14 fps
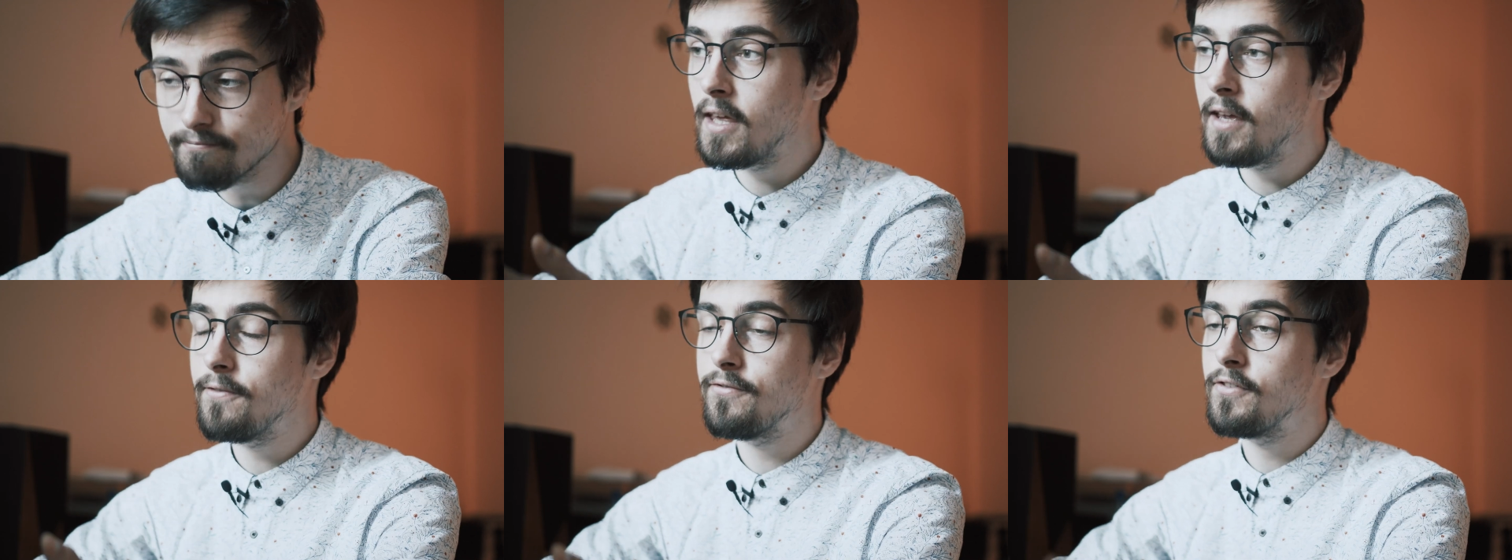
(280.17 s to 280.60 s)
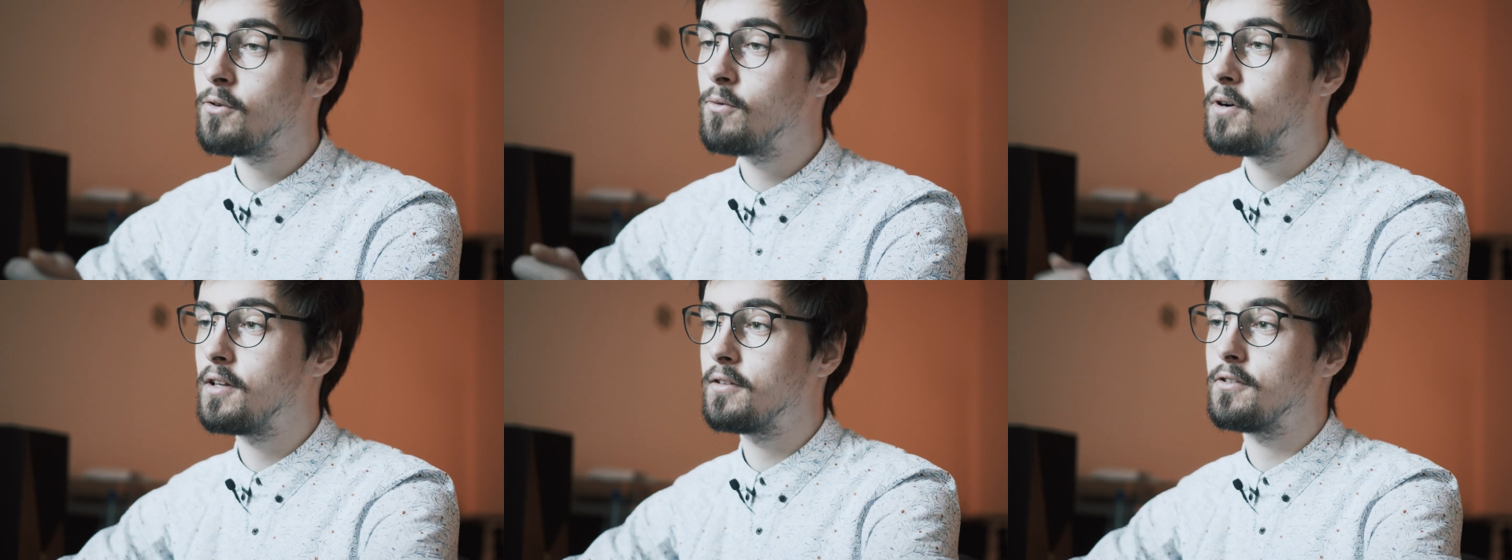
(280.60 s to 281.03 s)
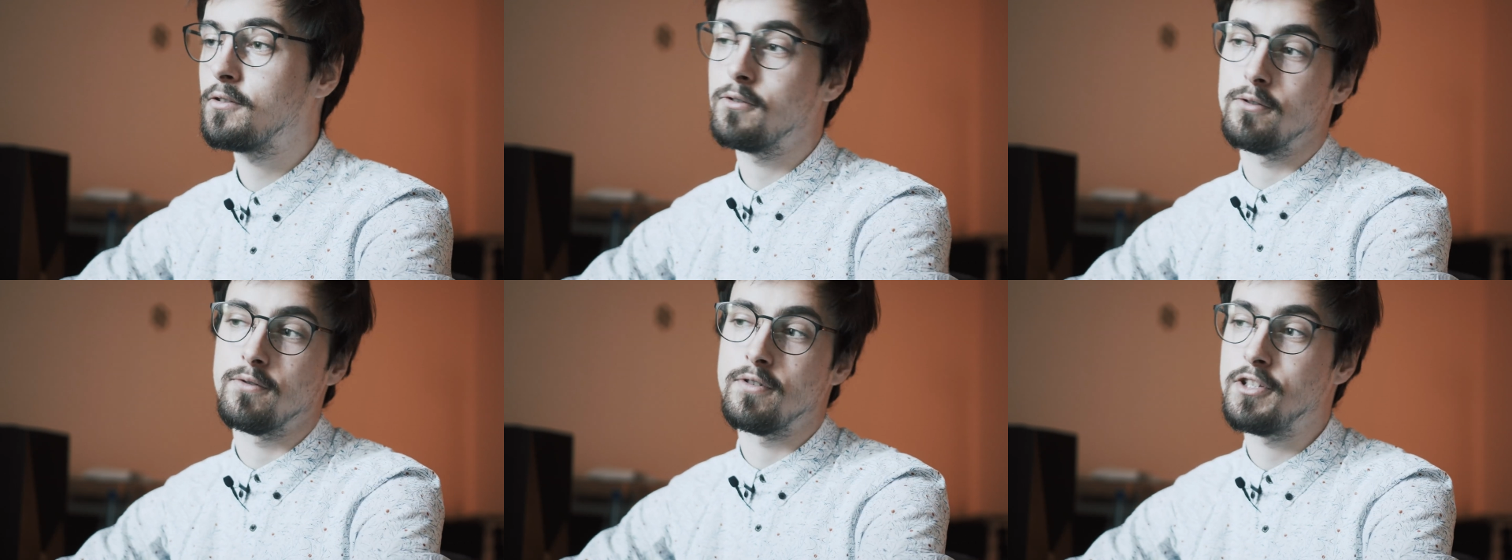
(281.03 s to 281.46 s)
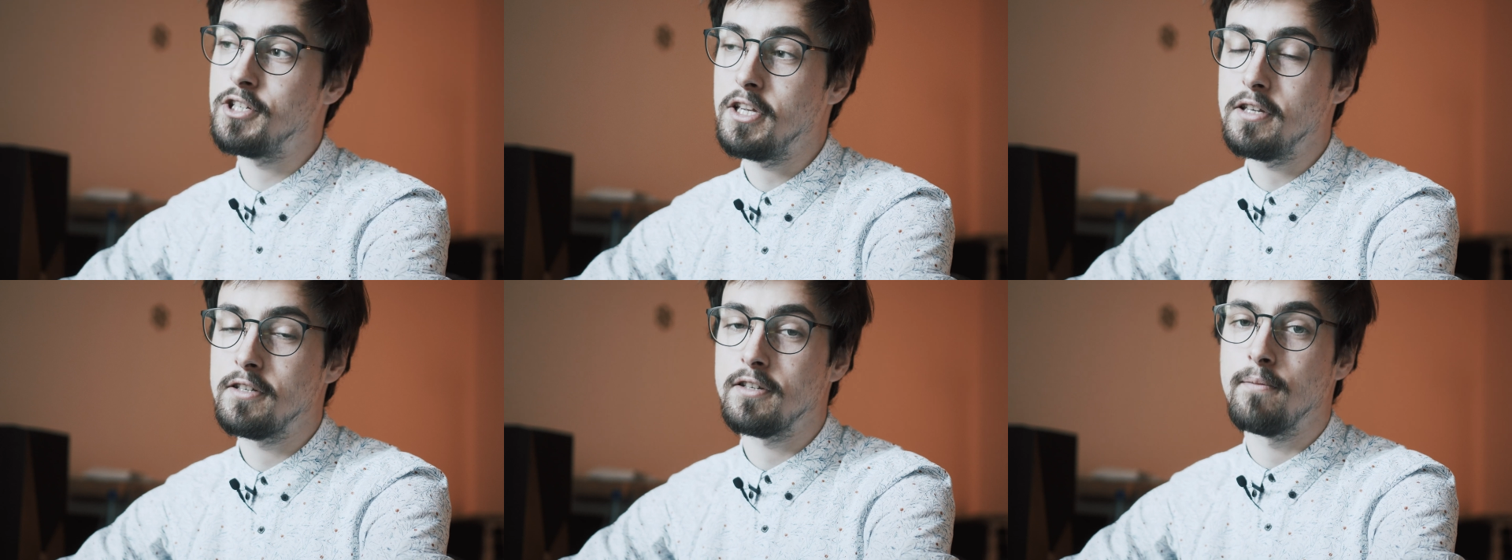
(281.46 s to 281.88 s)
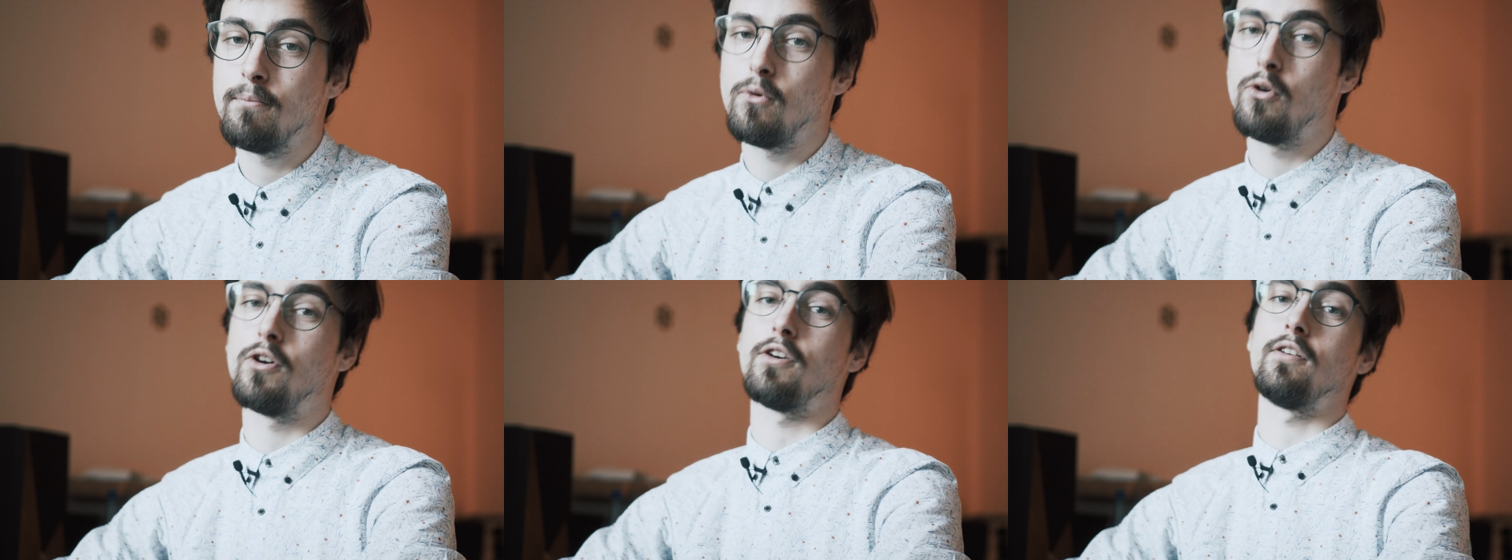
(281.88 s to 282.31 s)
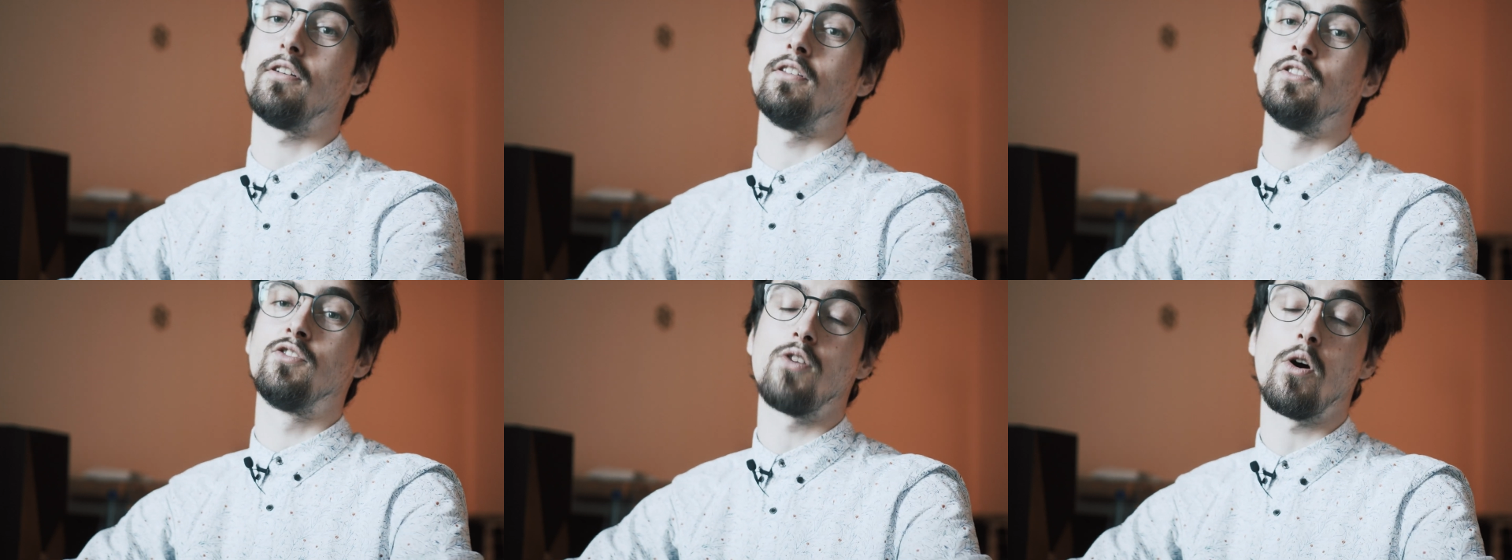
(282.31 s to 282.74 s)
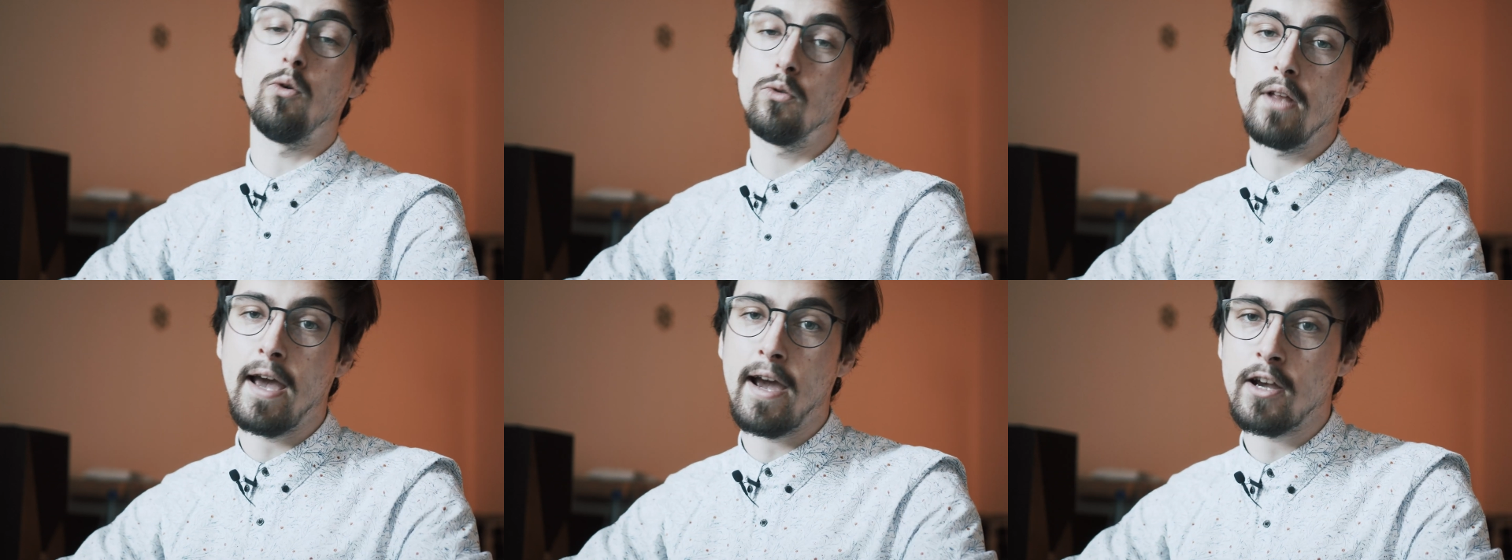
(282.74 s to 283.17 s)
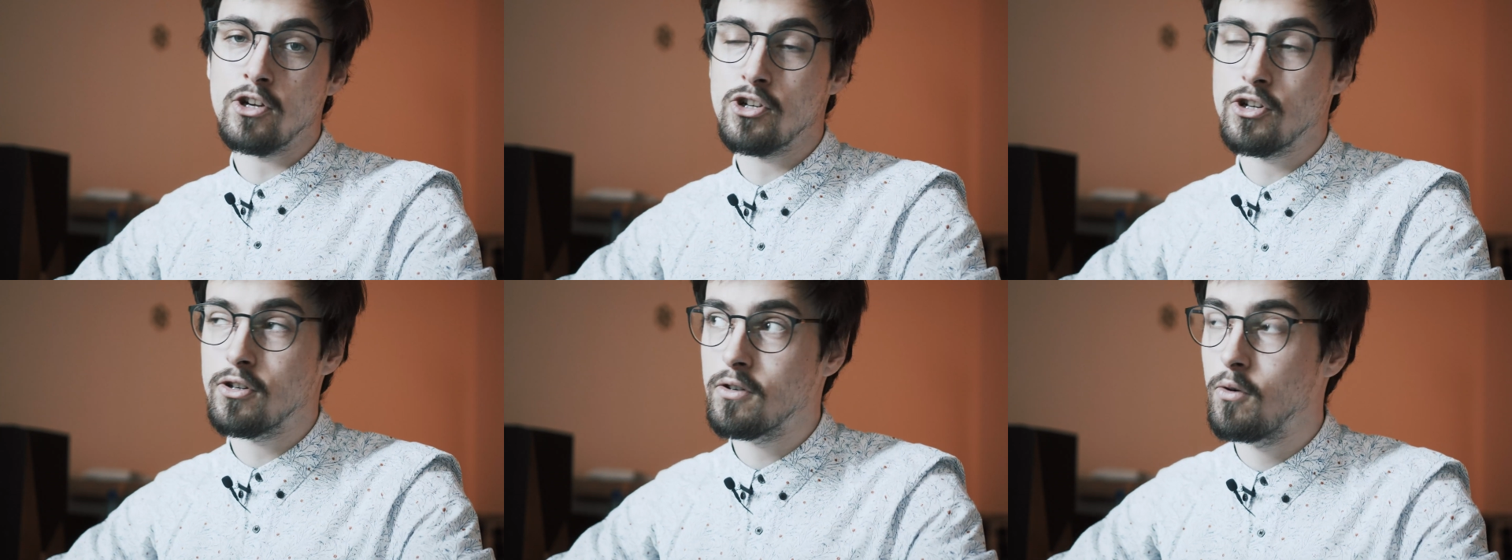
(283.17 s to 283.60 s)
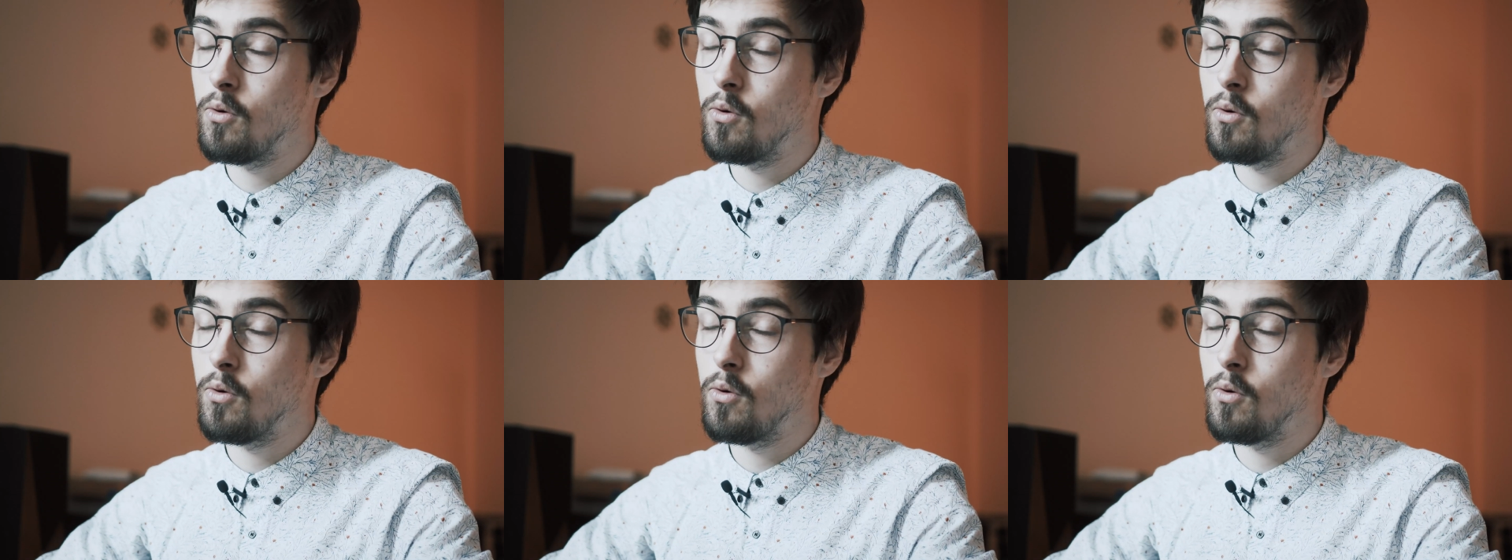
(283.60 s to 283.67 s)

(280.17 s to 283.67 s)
If you want to see some more drone action,